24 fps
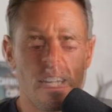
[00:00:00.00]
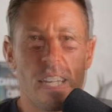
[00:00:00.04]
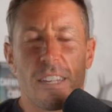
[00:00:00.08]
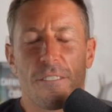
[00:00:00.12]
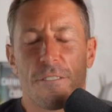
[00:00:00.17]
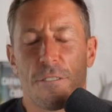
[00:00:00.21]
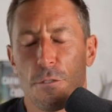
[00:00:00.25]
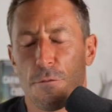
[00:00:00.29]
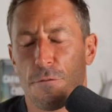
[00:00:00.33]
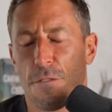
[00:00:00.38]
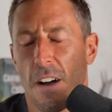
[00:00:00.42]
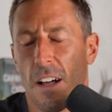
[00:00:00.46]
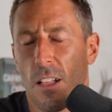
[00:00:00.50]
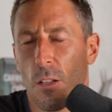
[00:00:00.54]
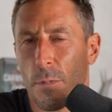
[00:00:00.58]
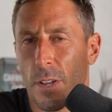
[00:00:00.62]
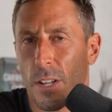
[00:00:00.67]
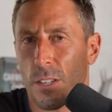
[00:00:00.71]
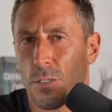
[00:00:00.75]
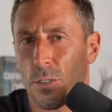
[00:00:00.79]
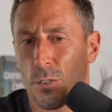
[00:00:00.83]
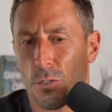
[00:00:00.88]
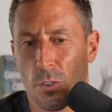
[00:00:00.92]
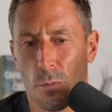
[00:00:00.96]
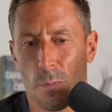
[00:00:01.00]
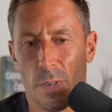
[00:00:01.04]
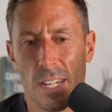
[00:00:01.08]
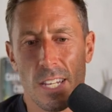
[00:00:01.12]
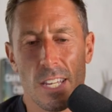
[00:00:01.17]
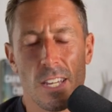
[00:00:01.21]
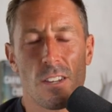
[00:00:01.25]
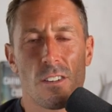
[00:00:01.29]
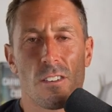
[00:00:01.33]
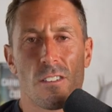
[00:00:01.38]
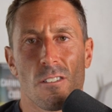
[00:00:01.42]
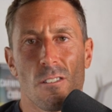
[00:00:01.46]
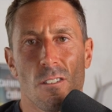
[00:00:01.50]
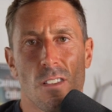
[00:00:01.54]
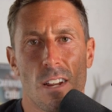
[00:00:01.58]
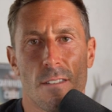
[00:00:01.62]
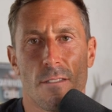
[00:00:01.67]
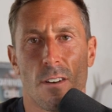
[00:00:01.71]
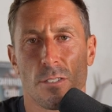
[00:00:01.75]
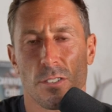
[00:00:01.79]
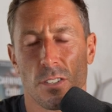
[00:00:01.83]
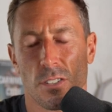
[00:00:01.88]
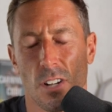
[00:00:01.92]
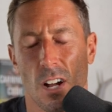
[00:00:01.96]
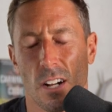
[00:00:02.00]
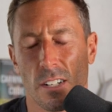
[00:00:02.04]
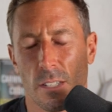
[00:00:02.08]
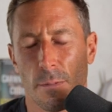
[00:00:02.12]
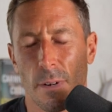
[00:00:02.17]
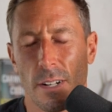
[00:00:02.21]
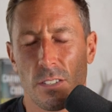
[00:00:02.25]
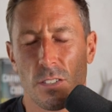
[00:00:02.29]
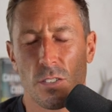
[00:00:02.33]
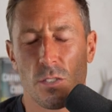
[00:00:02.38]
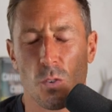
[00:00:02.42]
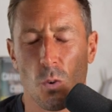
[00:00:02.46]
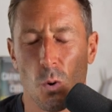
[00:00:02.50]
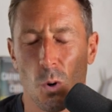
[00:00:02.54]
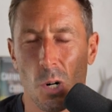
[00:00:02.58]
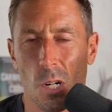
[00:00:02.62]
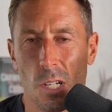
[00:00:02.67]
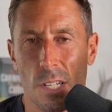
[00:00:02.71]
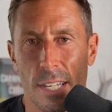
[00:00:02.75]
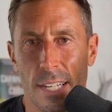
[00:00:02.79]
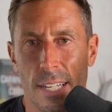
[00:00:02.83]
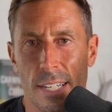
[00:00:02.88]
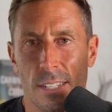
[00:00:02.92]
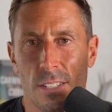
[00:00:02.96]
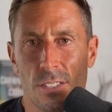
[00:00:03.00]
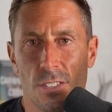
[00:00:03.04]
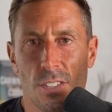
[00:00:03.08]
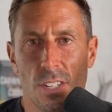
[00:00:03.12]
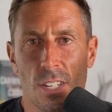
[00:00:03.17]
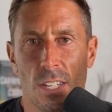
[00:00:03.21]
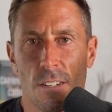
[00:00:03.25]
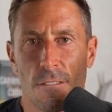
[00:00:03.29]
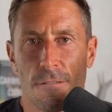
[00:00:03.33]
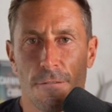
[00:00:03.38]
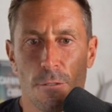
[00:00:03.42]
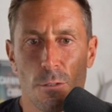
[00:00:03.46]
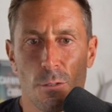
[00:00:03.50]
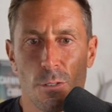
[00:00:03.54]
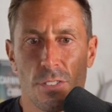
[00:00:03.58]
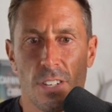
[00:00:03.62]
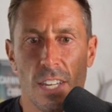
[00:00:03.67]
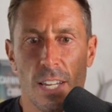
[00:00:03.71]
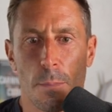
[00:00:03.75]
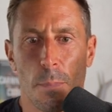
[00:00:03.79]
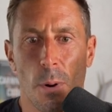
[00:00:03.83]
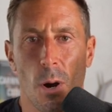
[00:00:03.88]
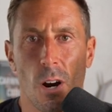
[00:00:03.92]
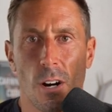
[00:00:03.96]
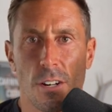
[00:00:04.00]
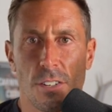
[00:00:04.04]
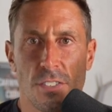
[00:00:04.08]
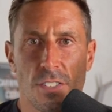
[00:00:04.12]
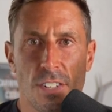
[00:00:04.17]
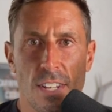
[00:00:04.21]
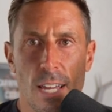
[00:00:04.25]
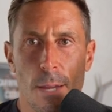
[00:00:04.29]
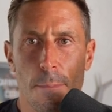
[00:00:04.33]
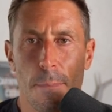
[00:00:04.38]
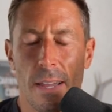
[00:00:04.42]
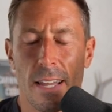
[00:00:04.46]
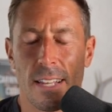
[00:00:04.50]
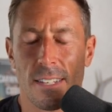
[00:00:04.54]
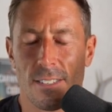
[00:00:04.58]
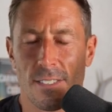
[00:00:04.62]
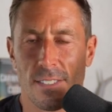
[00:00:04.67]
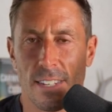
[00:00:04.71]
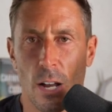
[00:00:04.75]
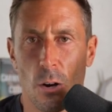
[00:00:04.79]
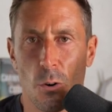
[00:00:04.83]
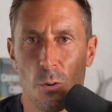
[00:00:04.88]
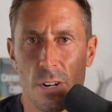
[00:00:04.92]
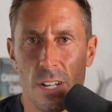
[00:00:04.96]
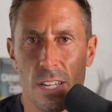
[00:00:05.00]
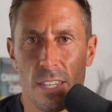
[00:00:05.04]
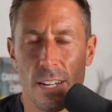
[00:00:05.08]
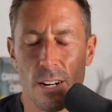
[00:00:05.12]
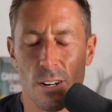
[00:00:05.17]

If you follow me on social media, you know that I've also talked about psoralens in foods like parsnip and celery.